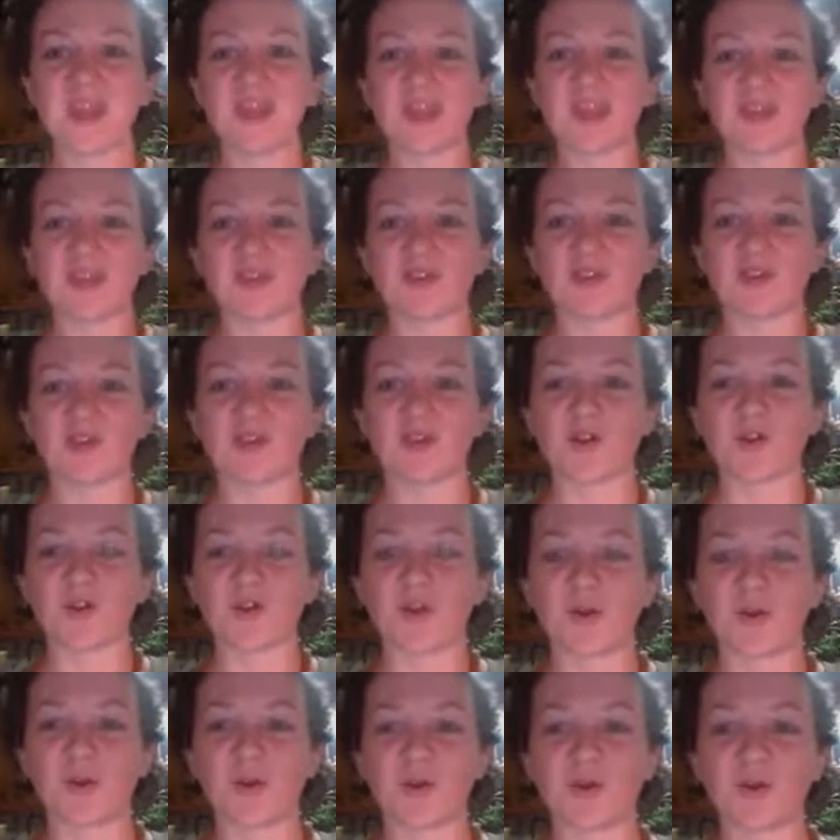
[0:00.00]

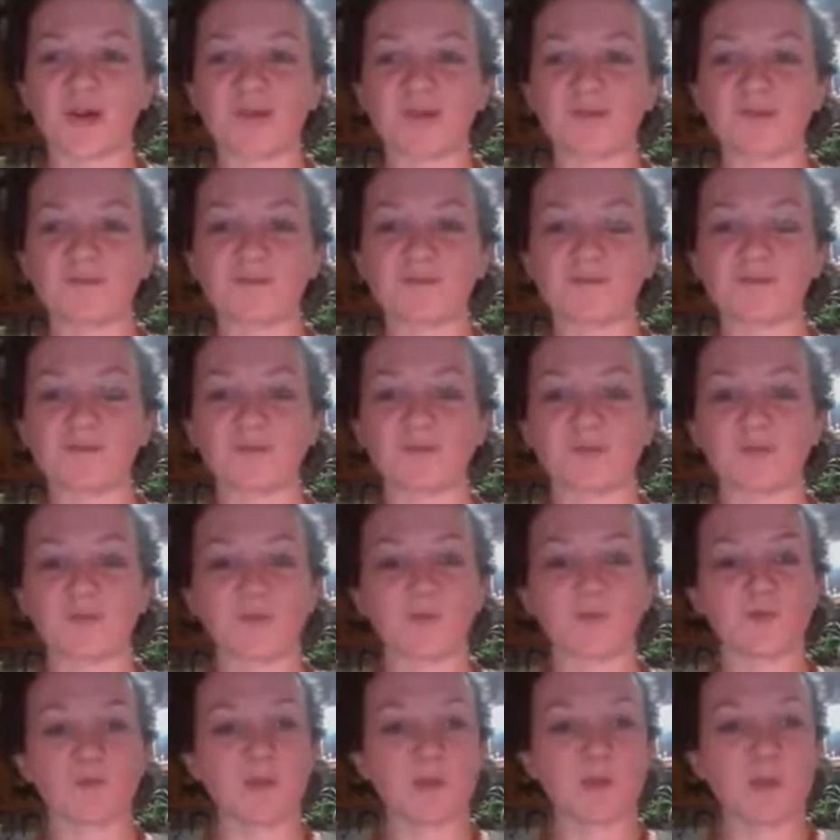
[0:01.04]
So
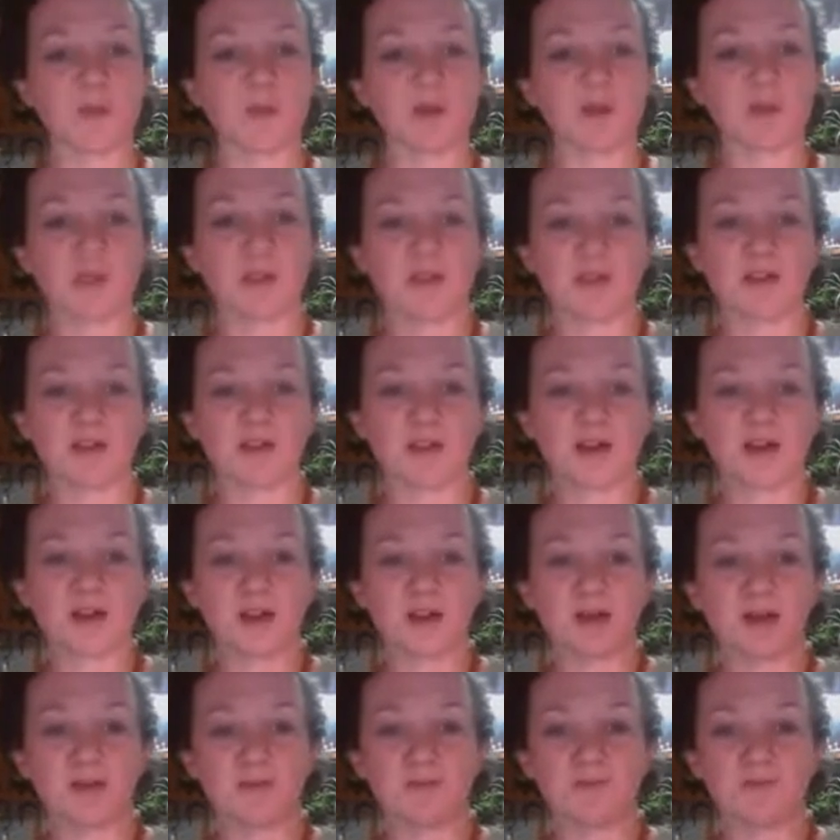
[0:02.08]
one thing about
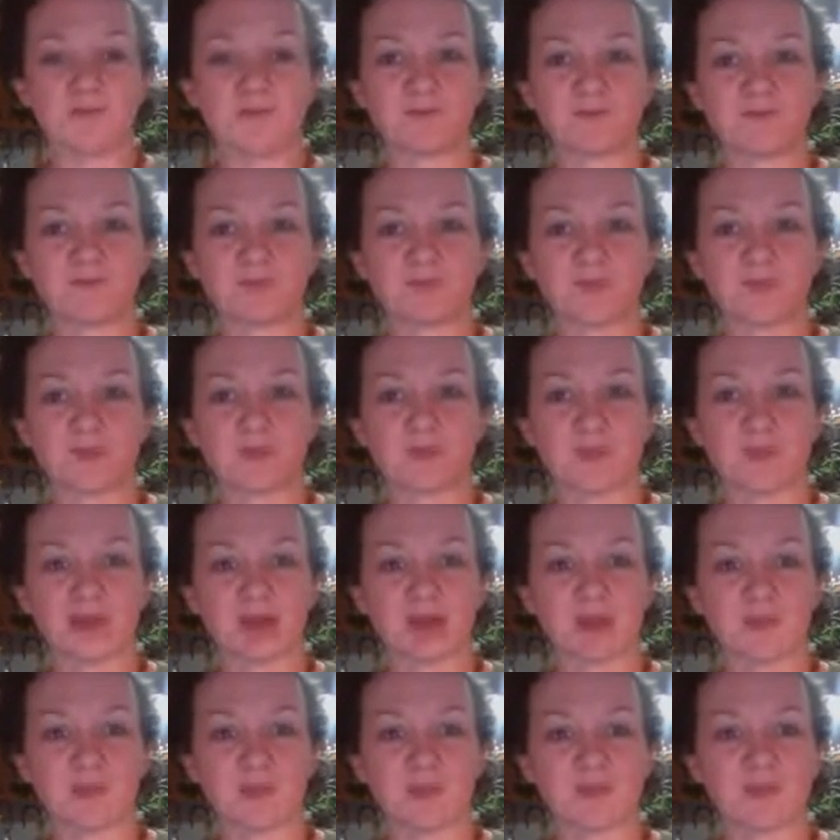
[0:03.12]

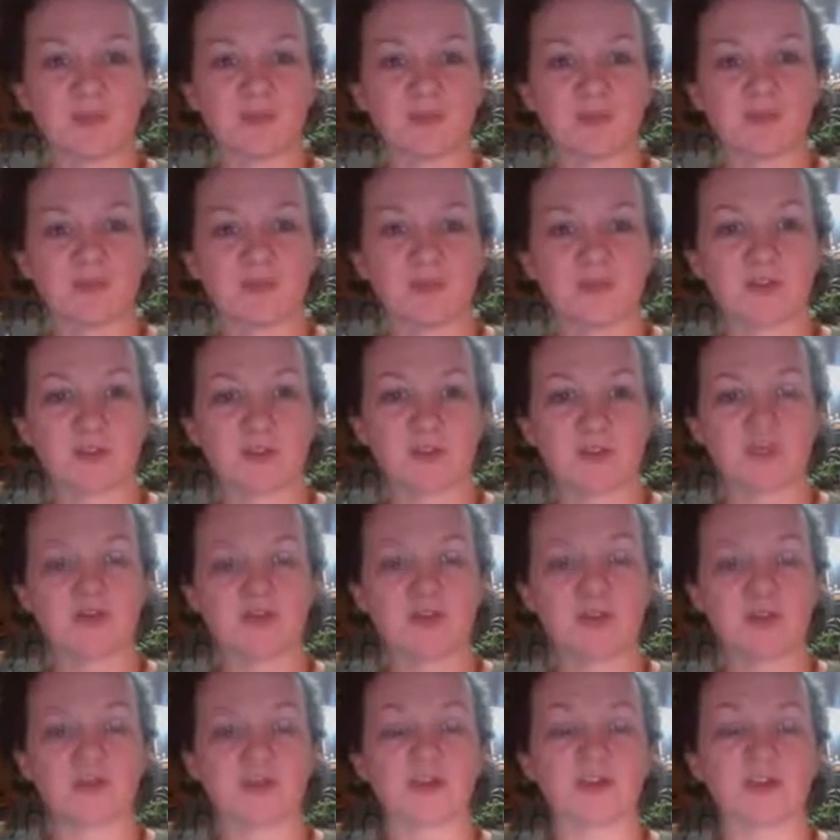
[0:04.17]
apples to
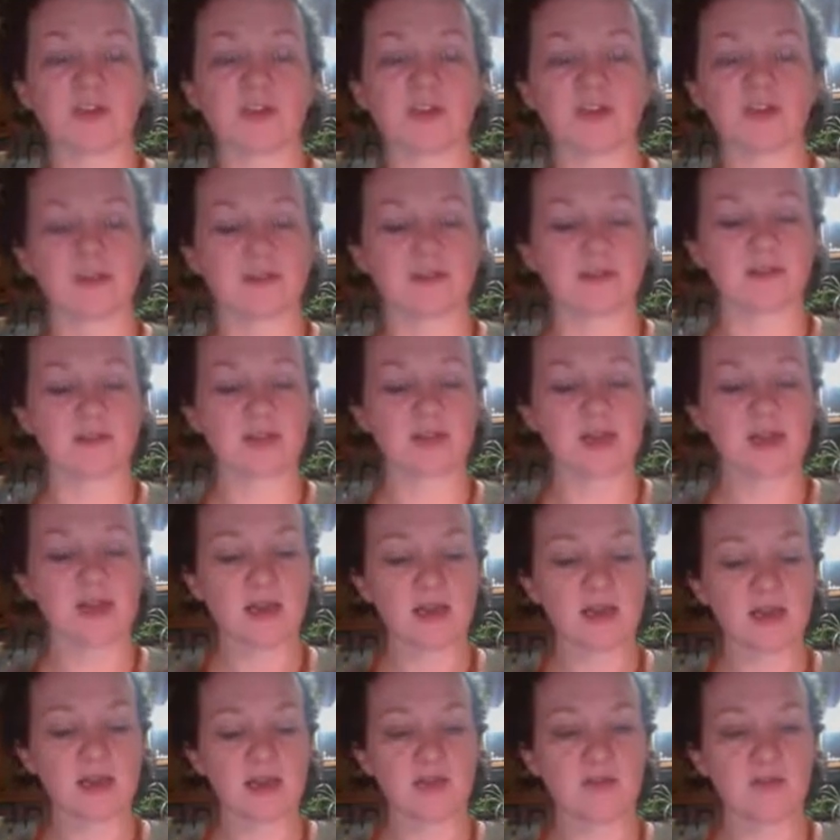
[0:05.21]
consider is
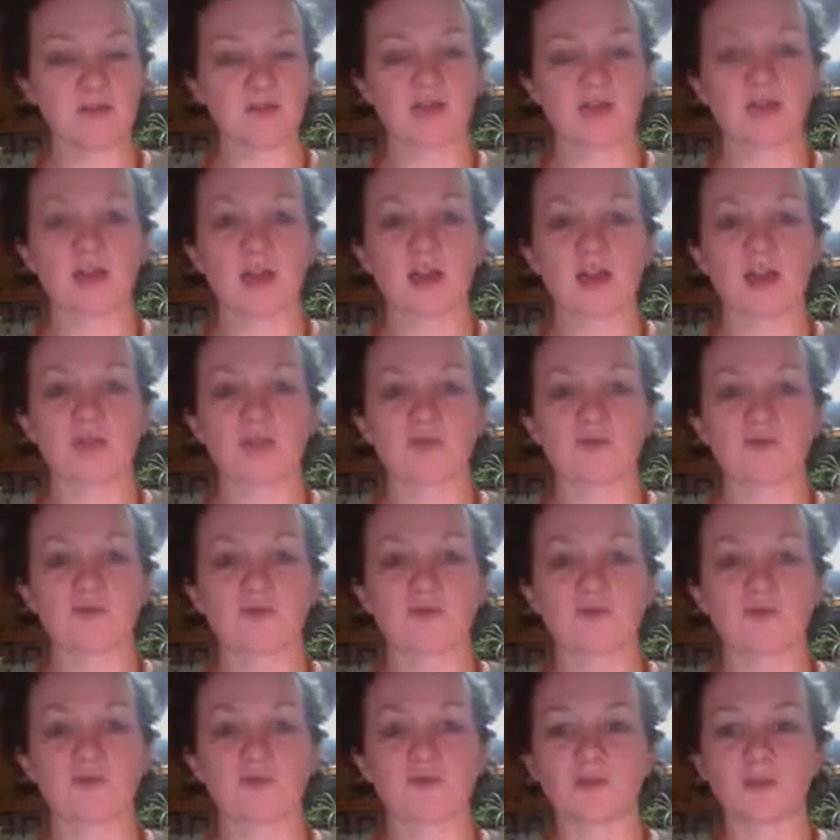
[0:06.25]
do not
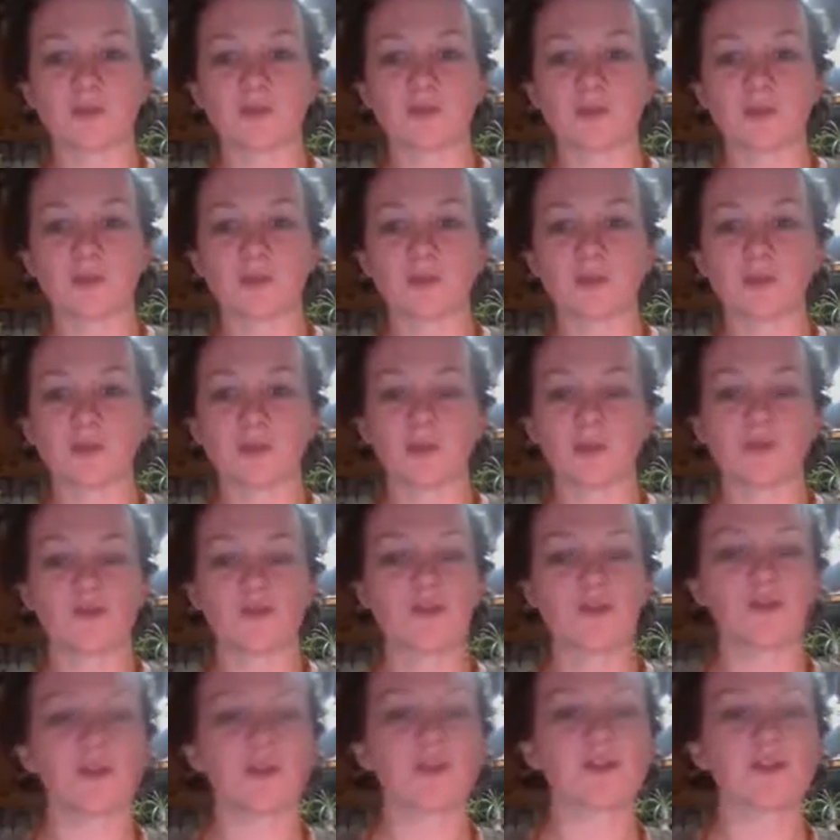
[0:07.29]
use the
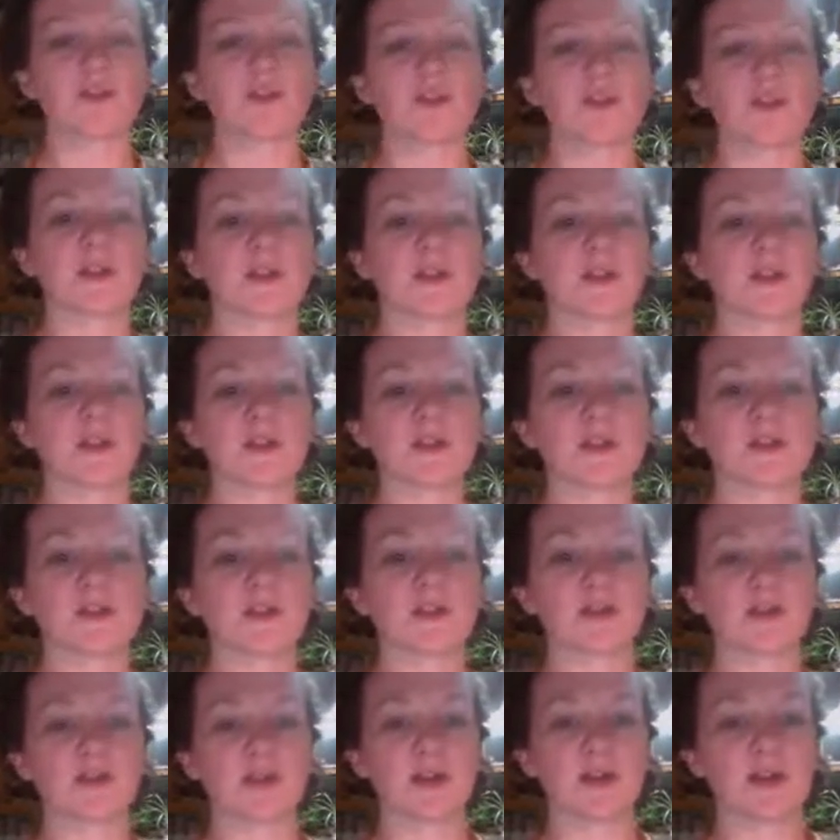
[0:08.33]
cores and seeds
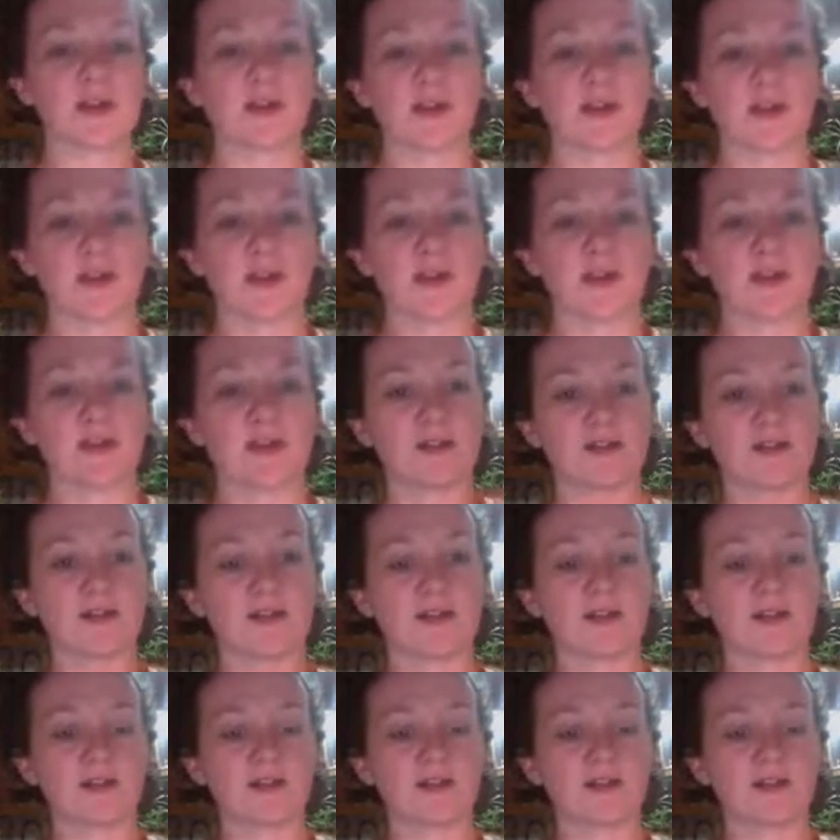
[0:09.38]
in